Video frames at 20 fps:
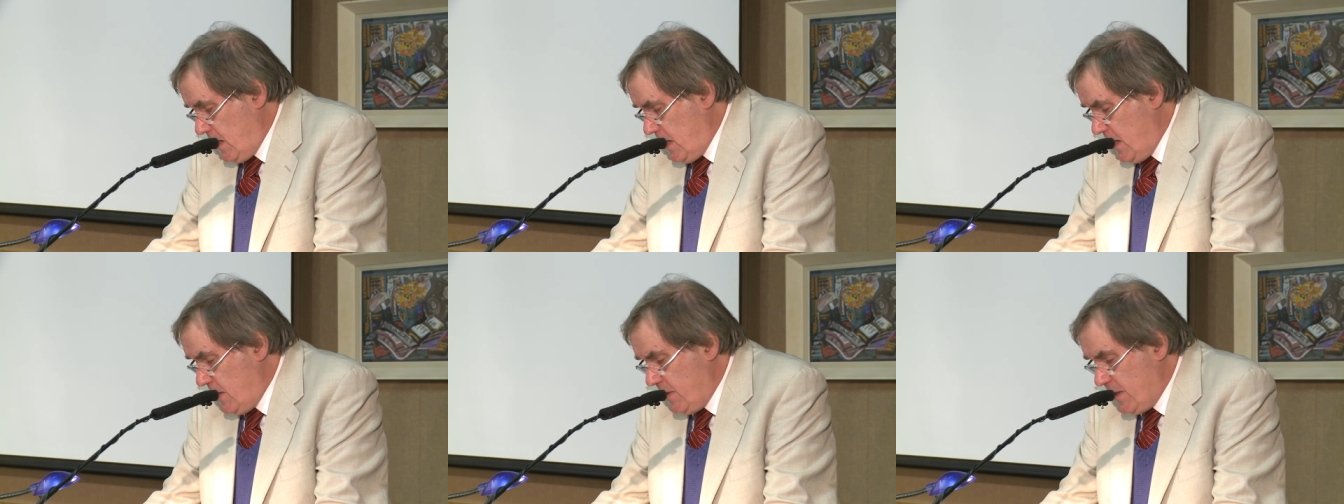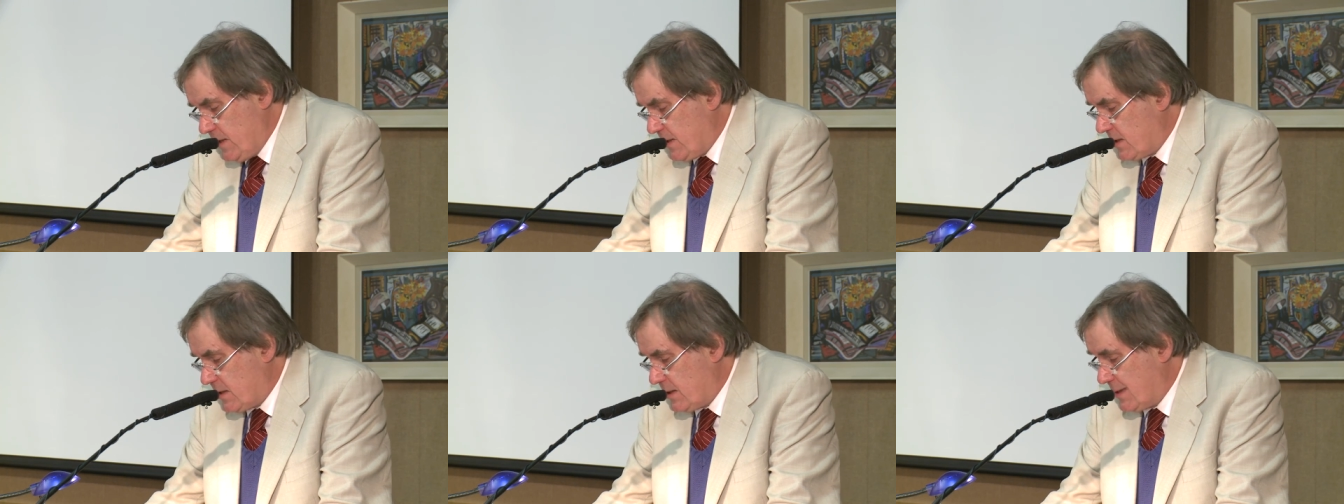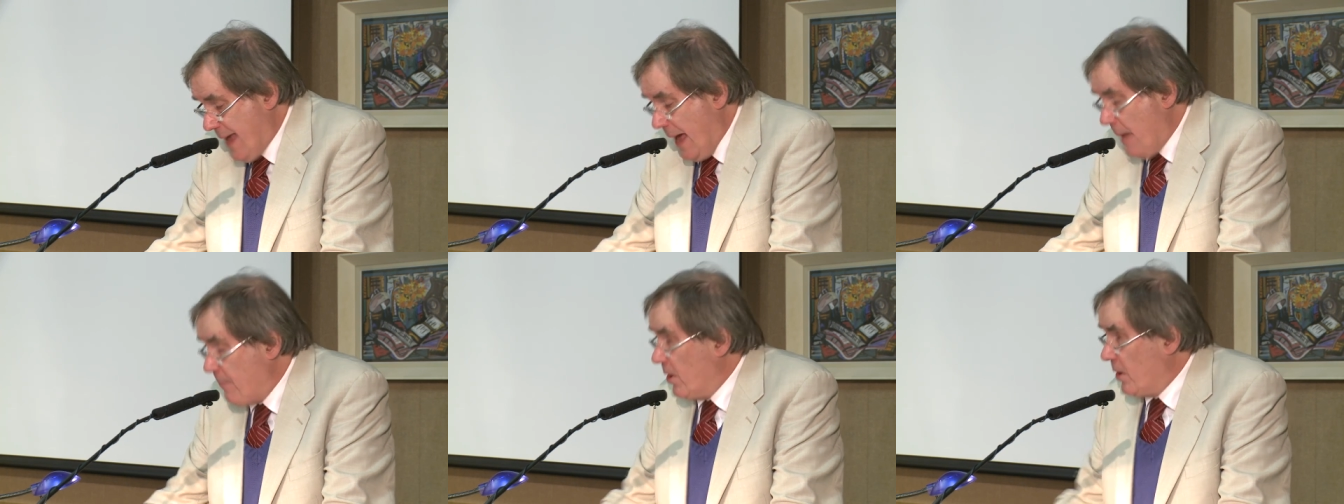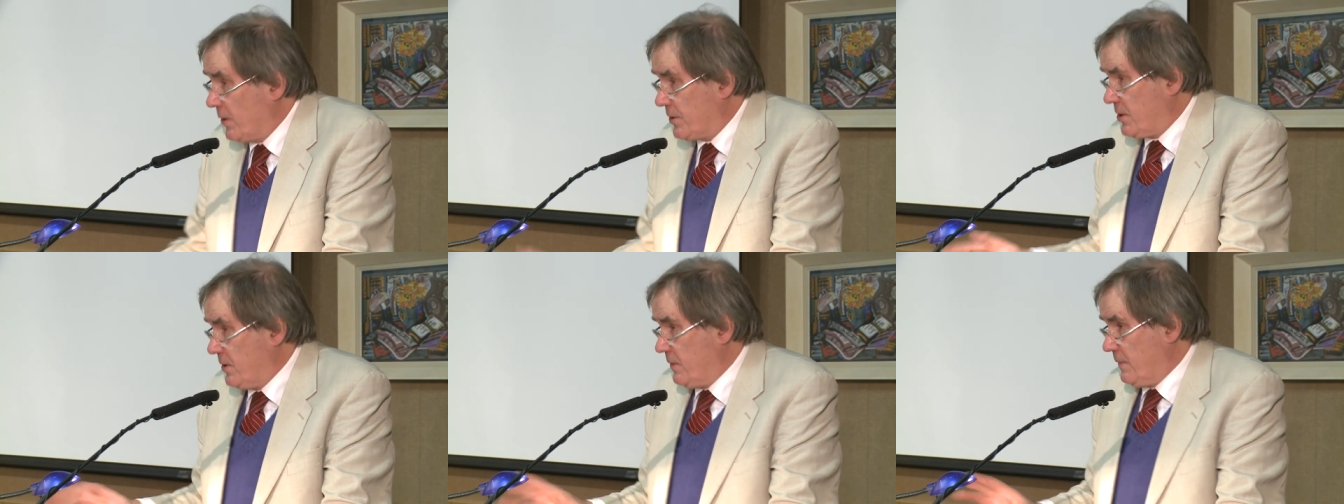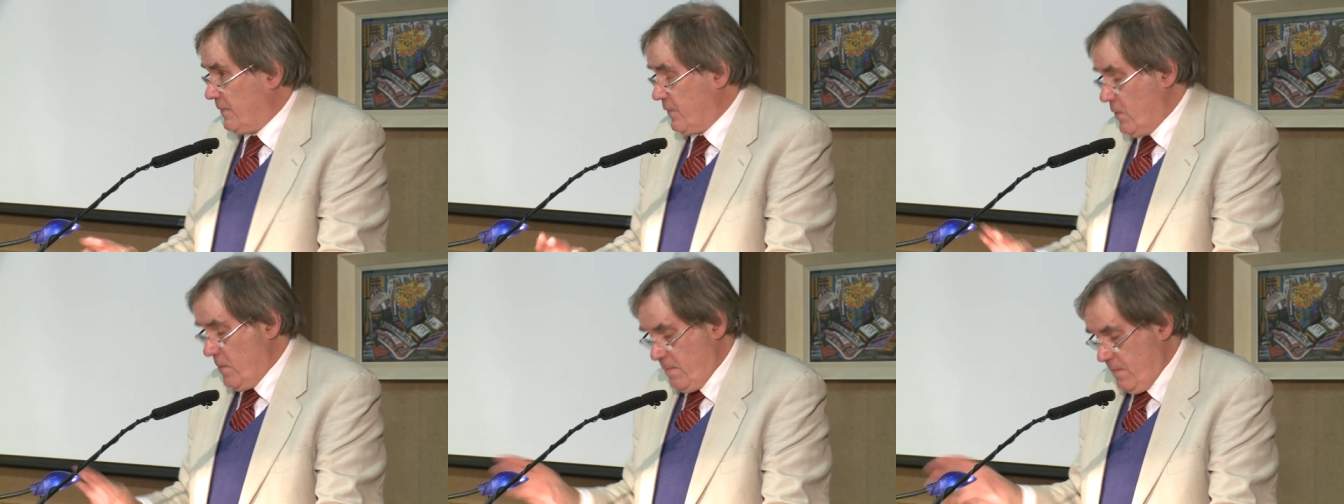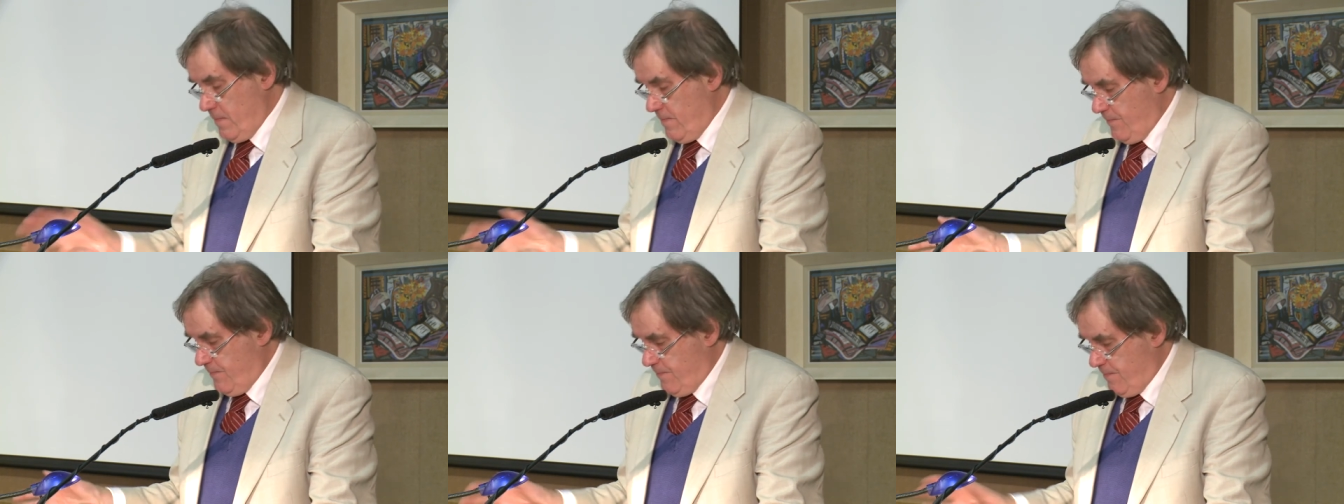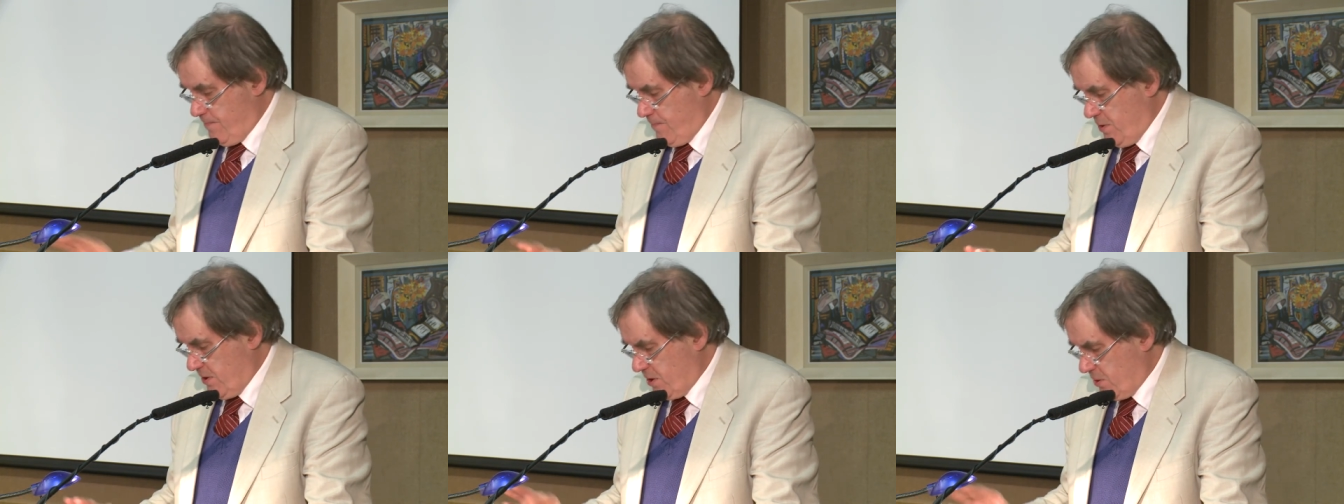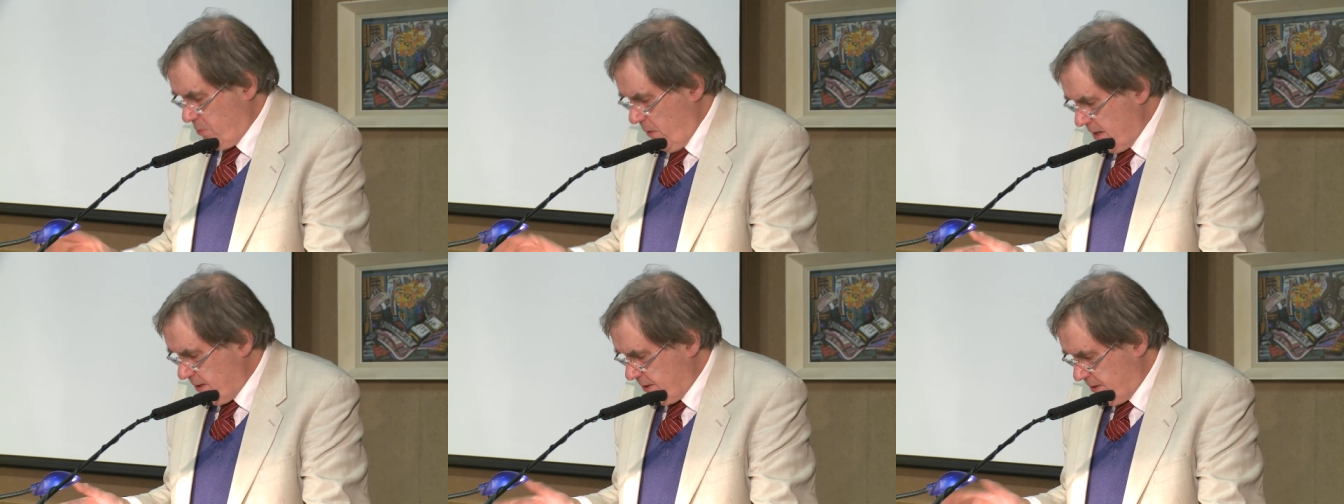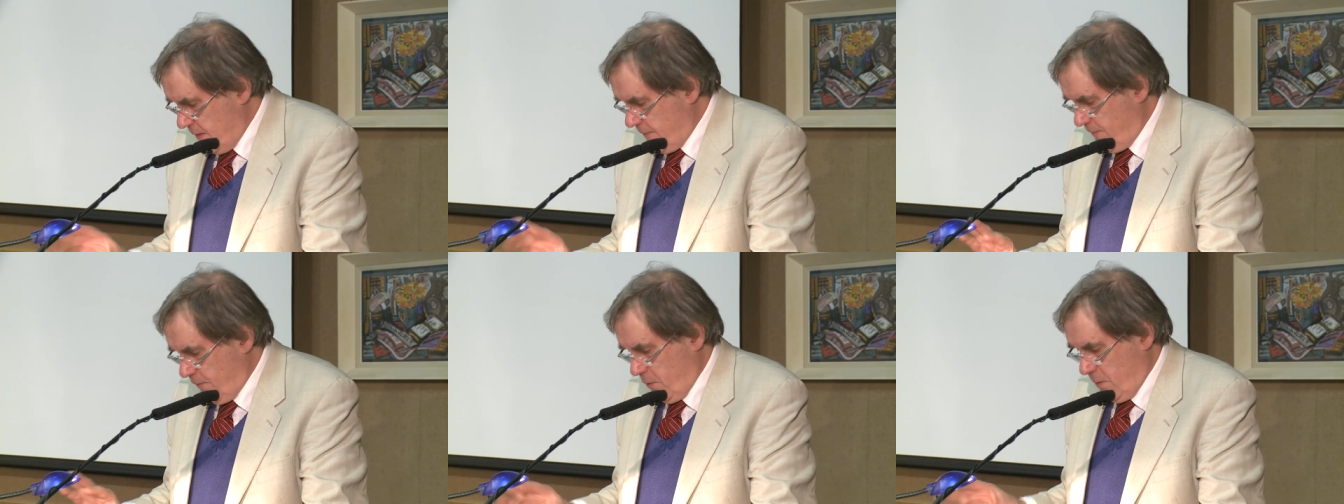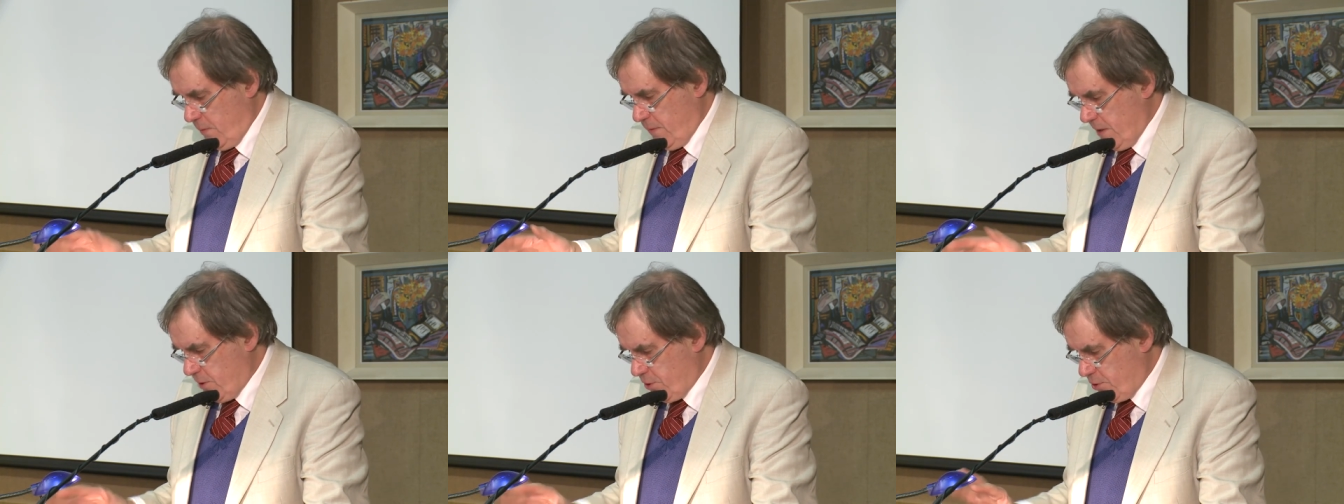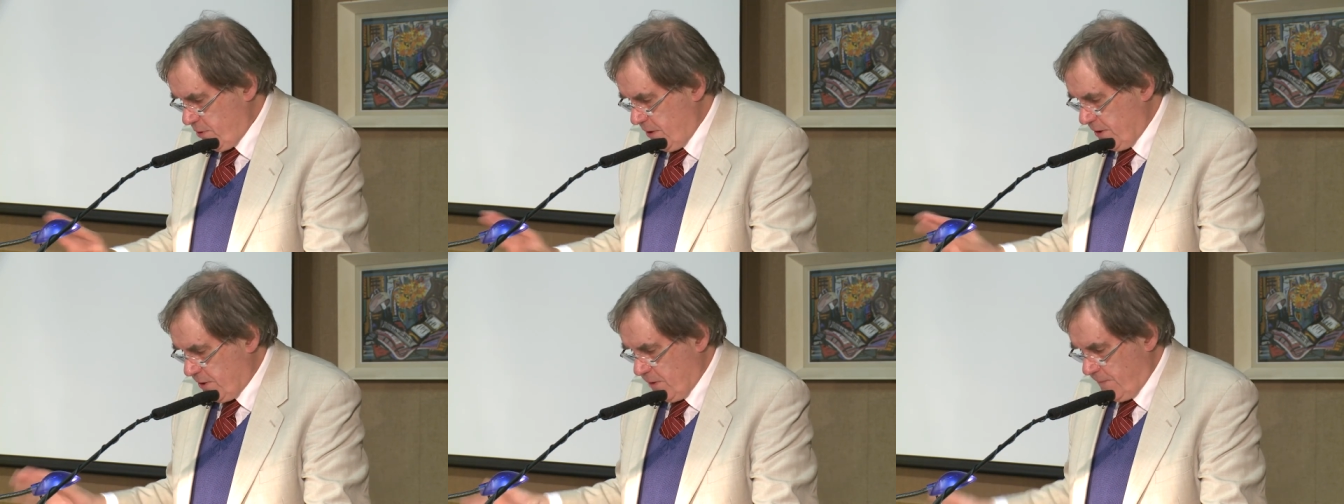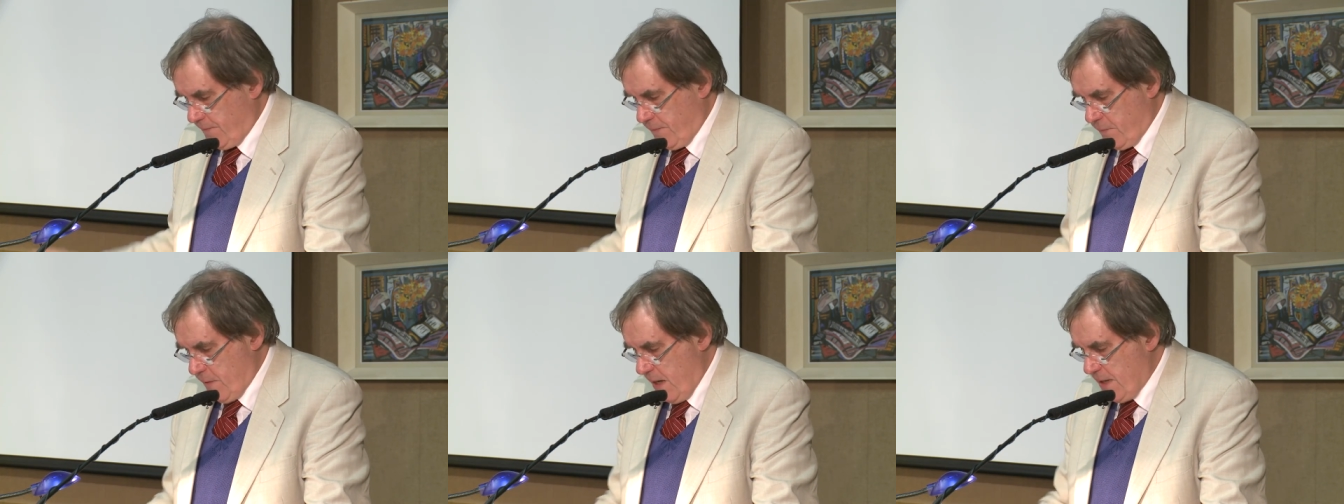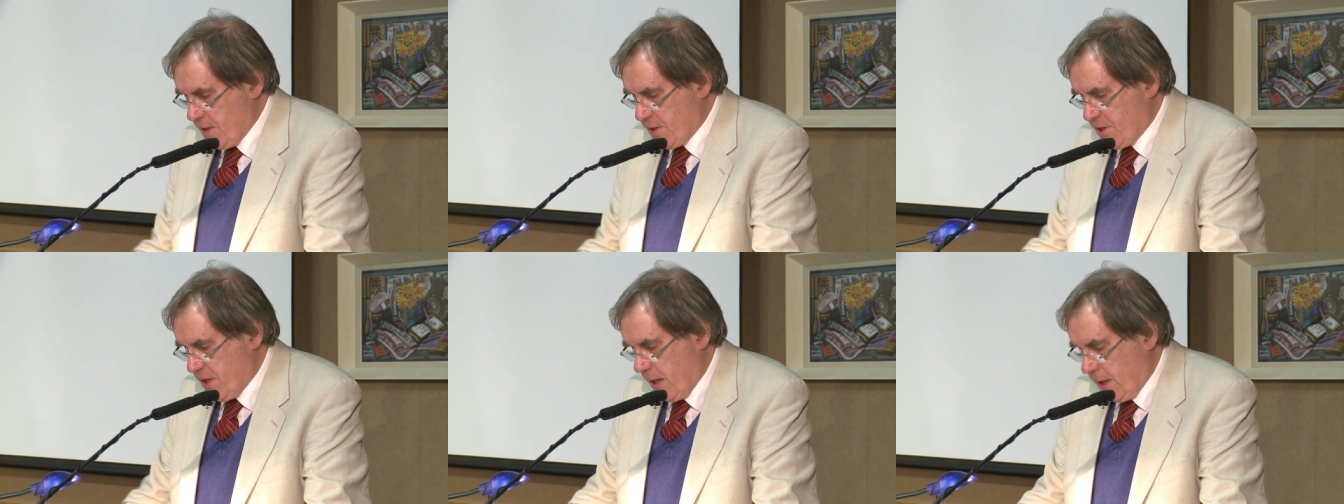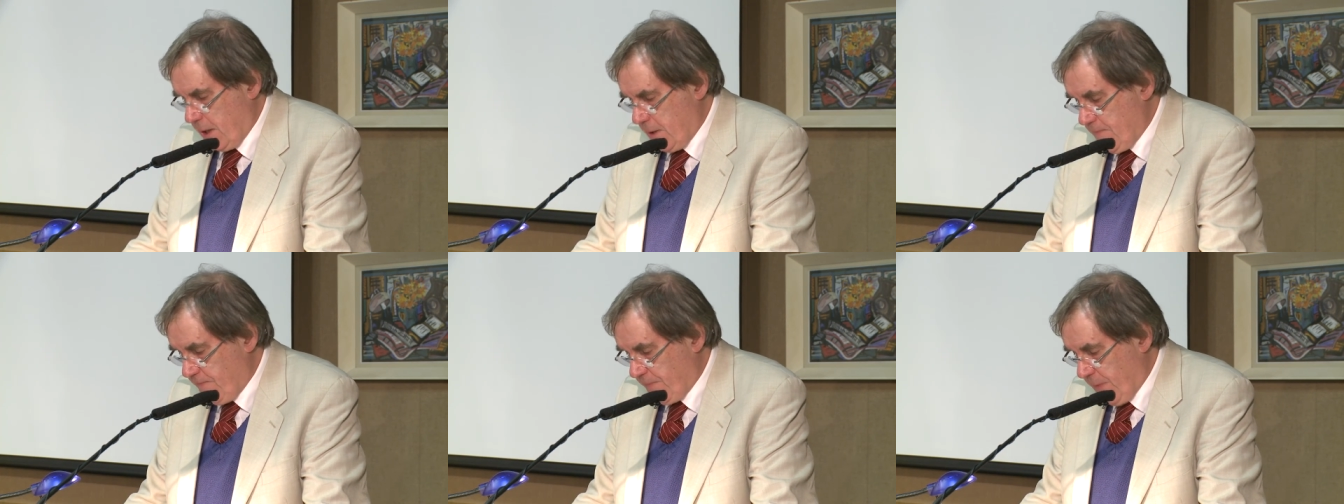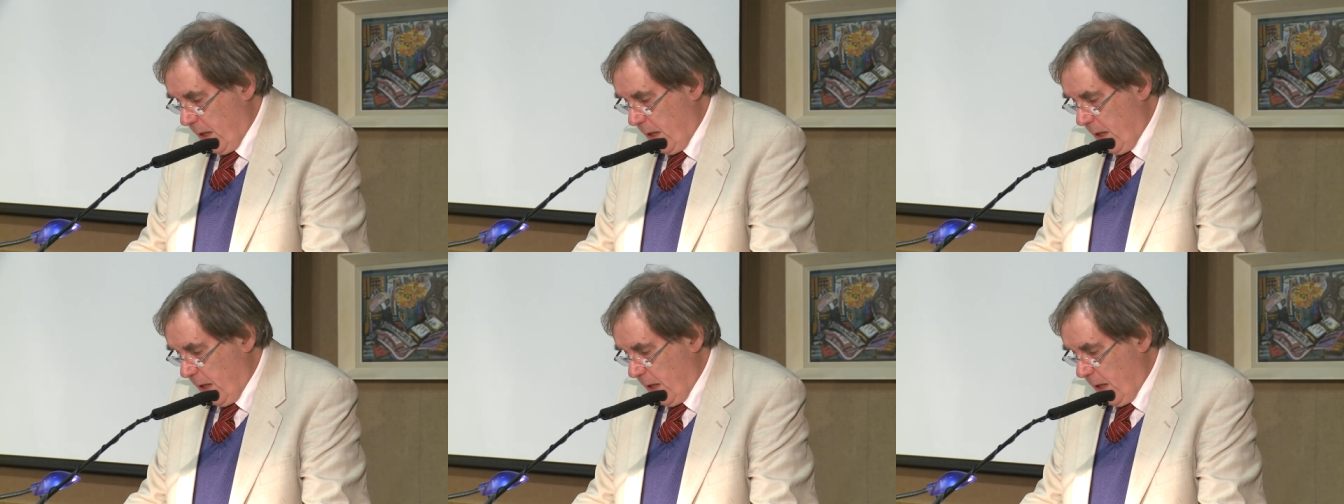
in this gamut from persuasive or literary to forensic,